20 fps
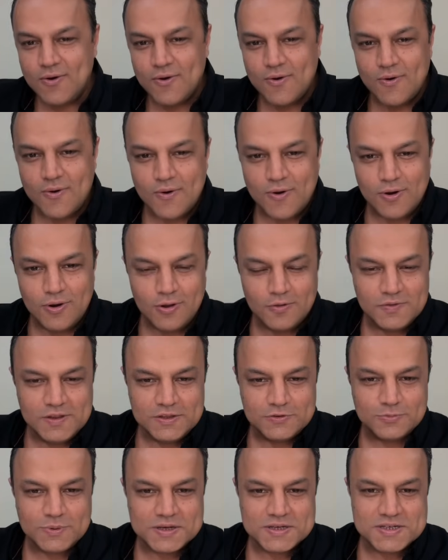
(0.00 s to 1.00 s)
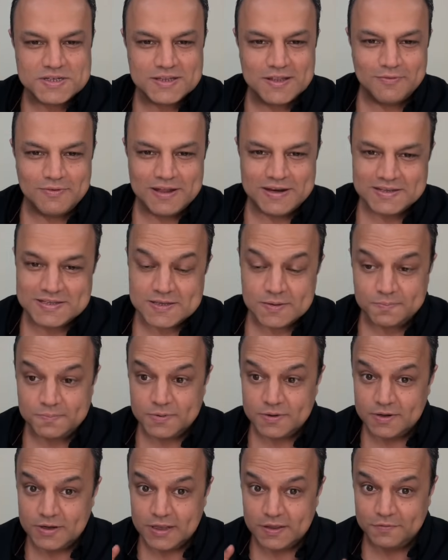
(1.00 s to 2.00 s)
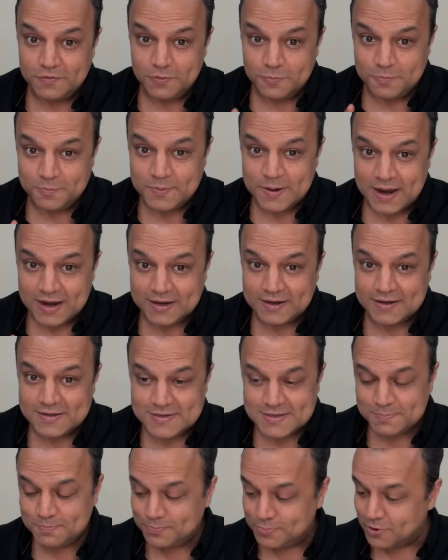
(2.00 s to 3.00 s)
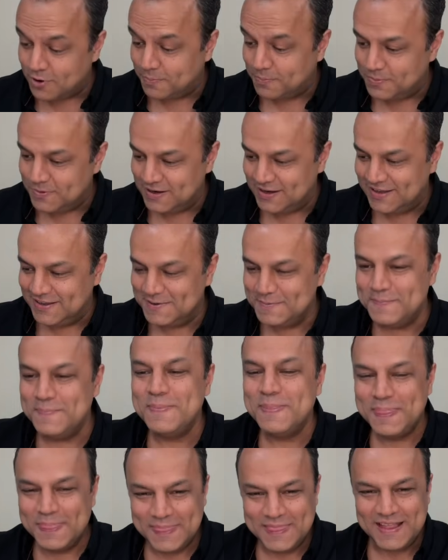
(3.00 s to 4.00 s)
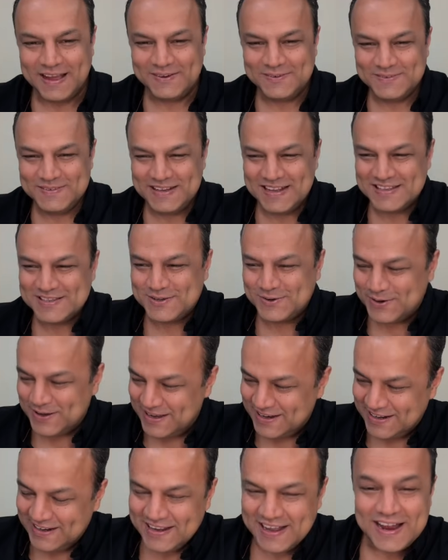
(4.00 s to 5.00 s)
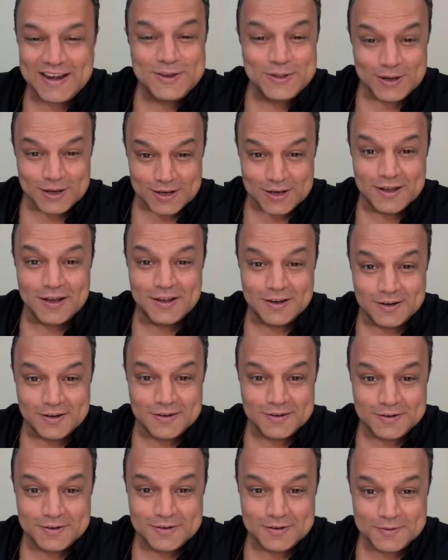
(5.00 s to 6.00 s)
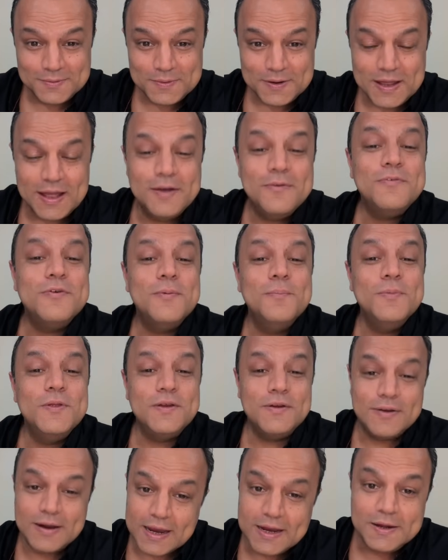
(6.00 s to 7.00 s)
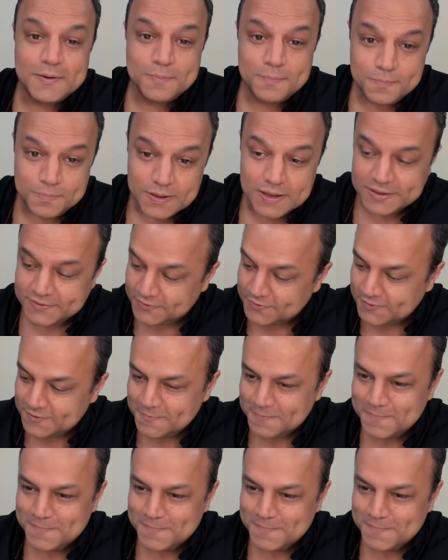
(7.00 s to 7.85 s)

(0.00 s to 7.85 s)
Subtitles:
All of these questions are very simple if you practice properly. Now, let's go ahead. And you learn from the right place.